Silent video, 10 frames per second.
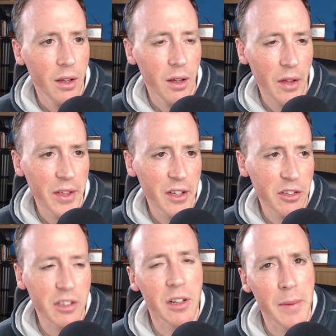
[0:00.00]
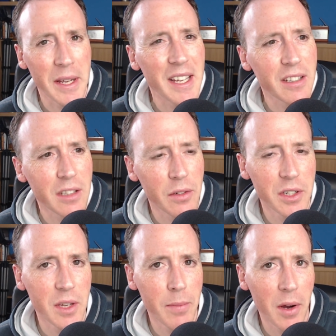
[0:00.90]
I think it's just going to make it easier for
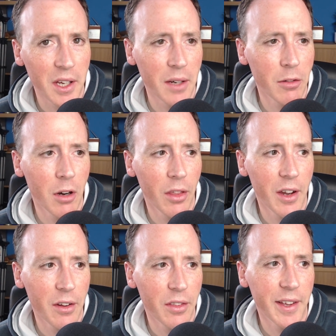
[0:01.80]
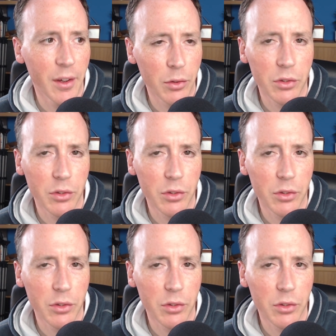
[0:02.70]
debugging rather than anything else.